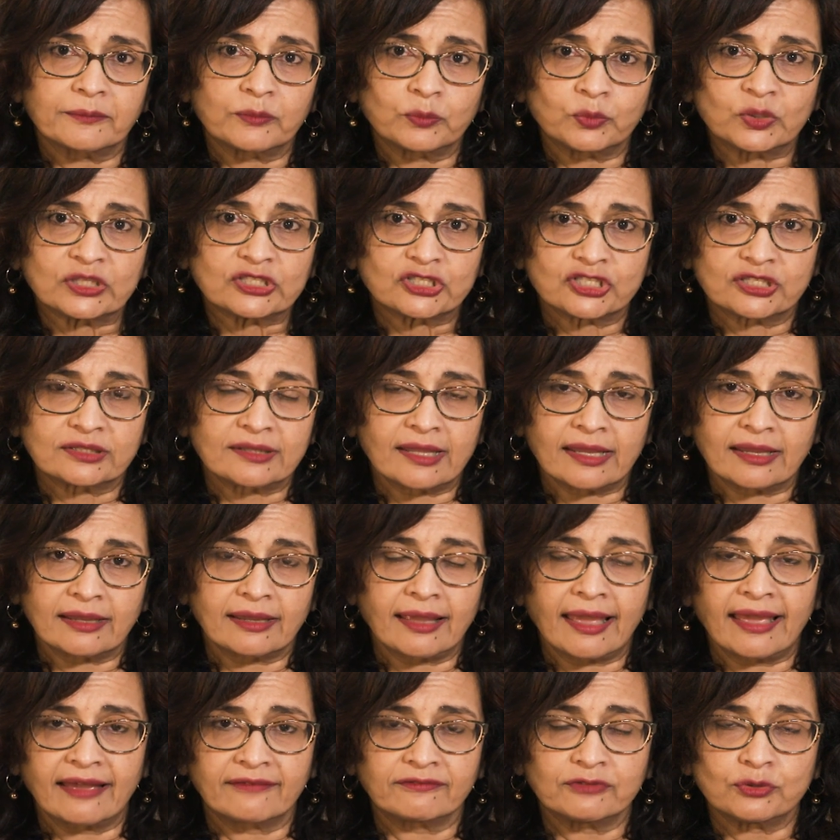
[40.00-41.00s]
which they
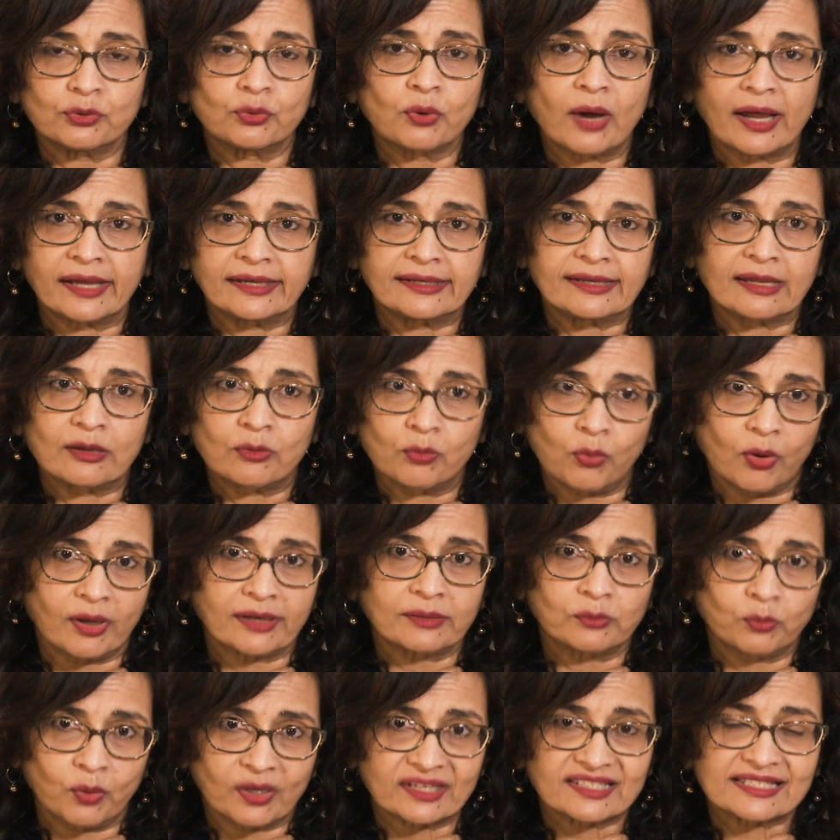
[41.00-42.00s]
have no idea
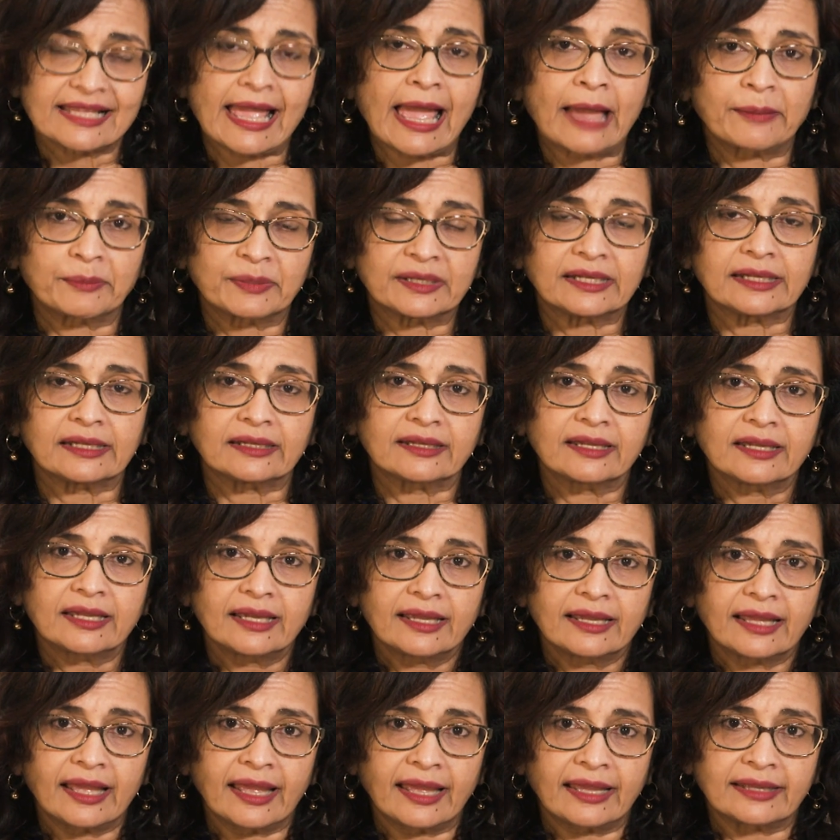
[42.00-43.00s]
what's happening.
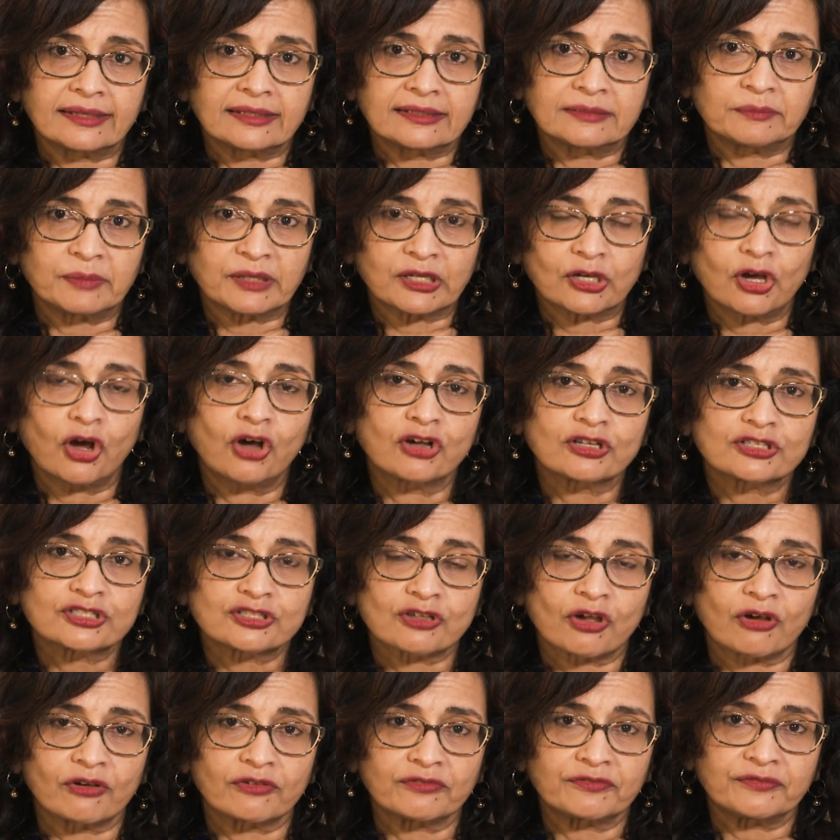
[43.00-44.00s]
And because
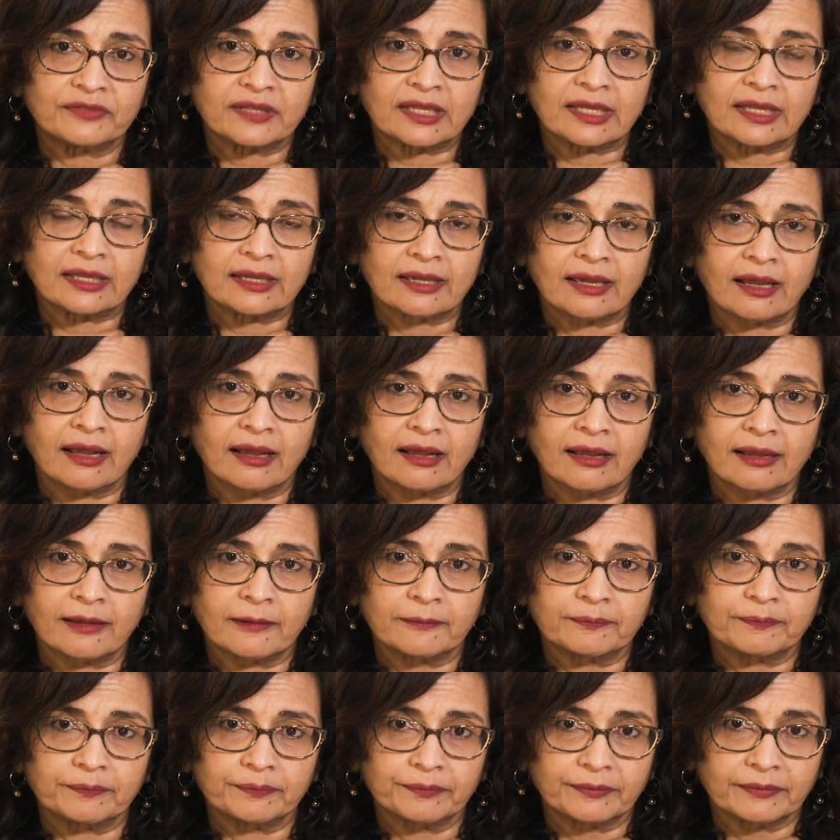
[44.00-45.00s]
of the
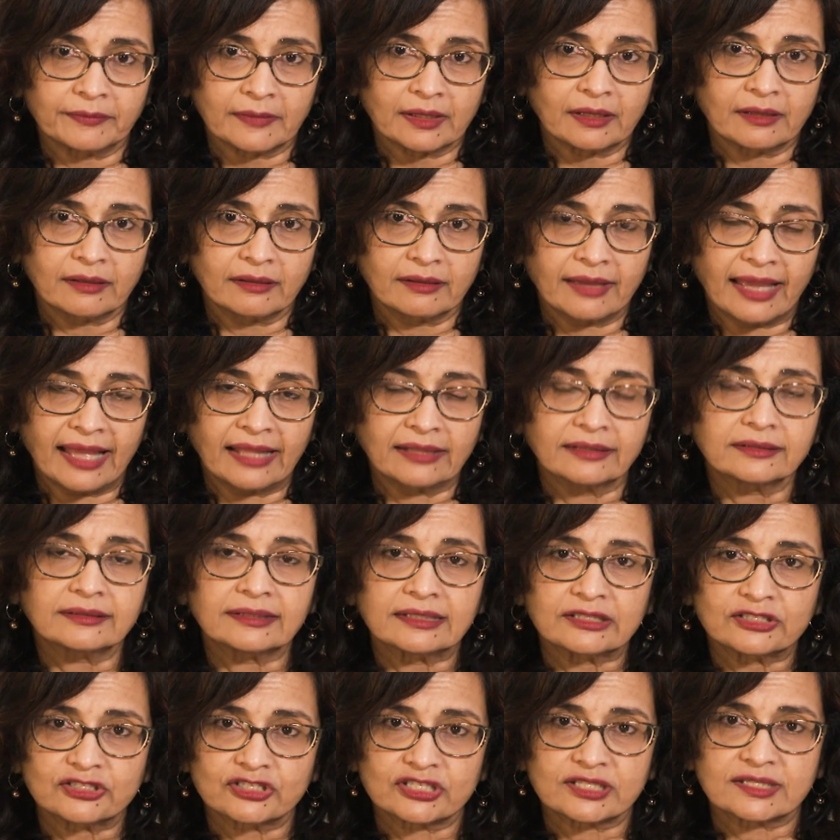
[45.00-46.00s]
health
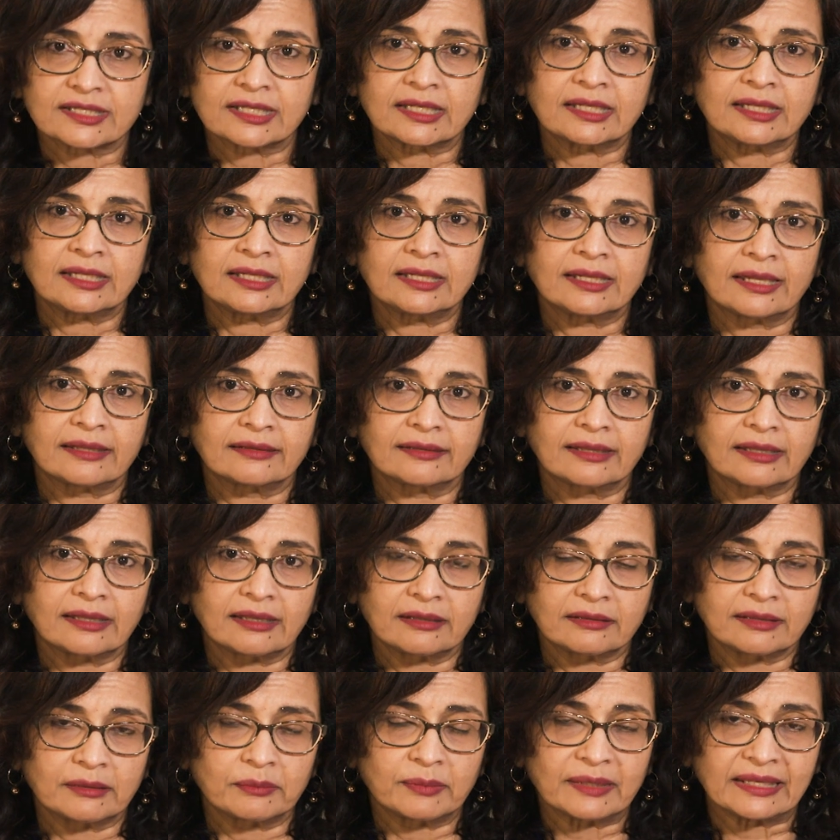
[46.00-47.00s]
literacy and
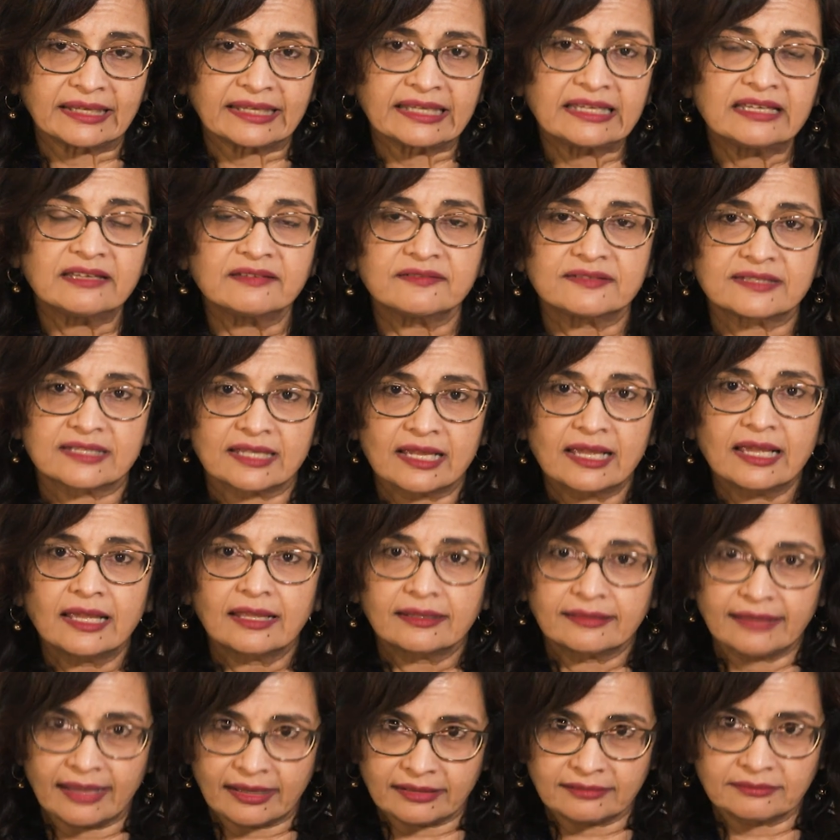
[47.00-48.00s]
the beliefs
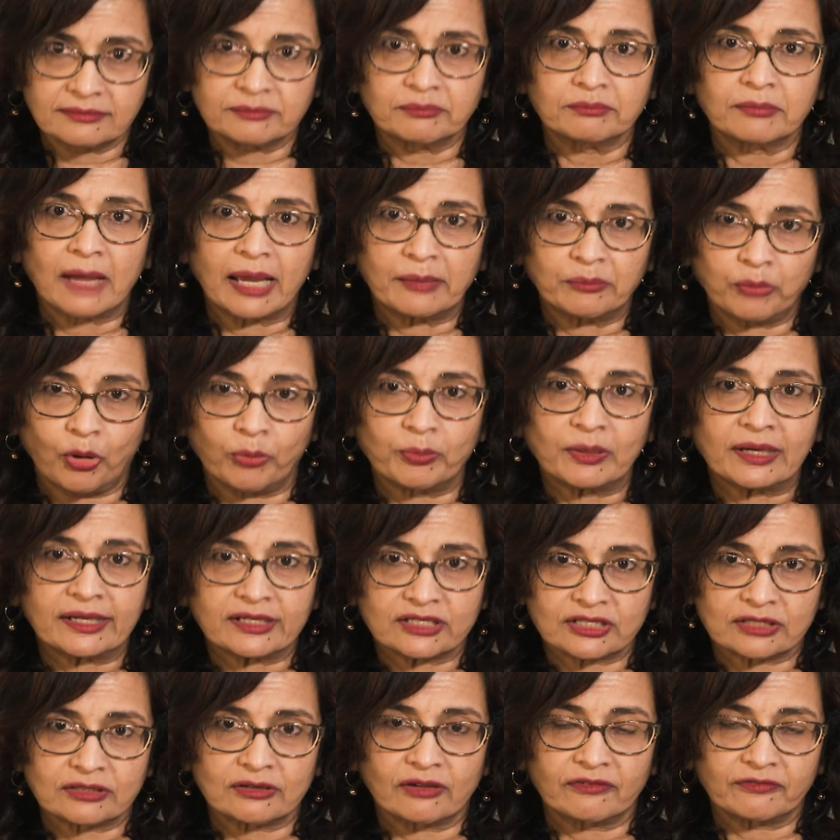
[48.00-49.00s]
that my
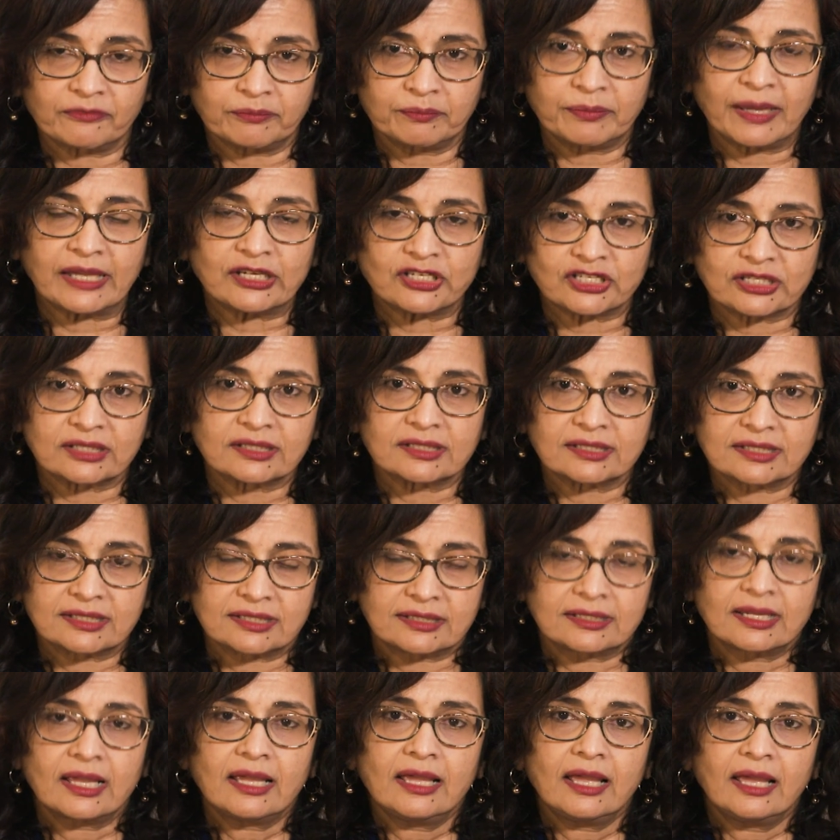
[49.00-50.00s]
population of
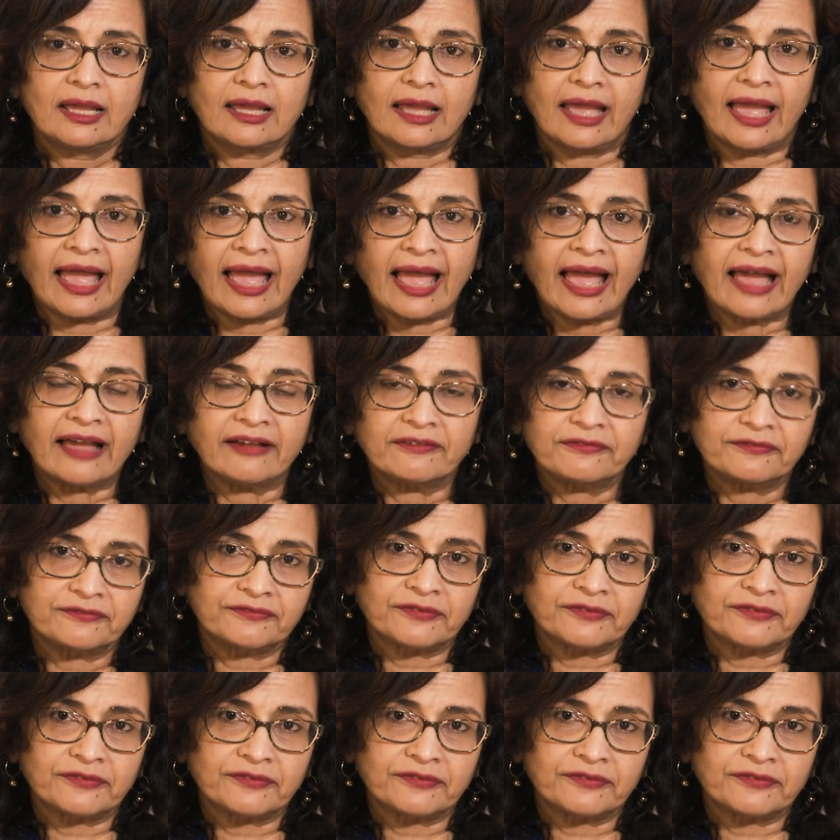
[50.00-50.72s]
patients have,